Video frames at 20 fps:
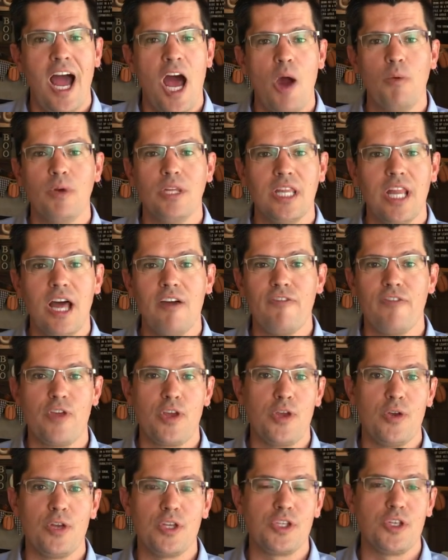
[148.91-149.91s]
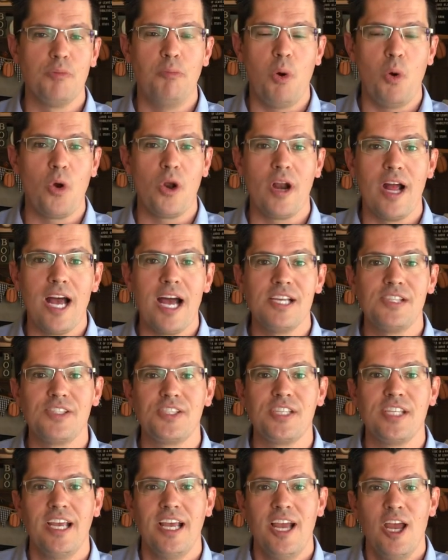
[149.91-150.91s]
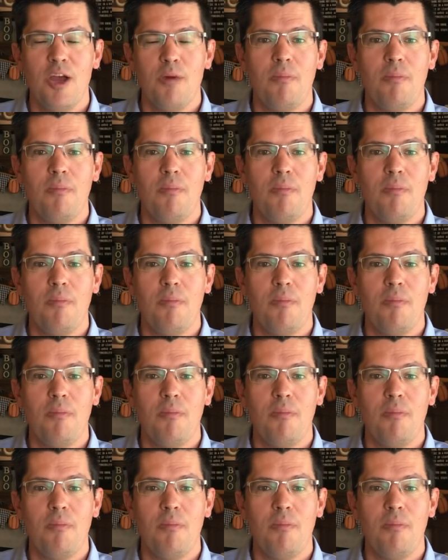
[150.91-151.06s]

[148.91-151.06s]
I would love for you to support us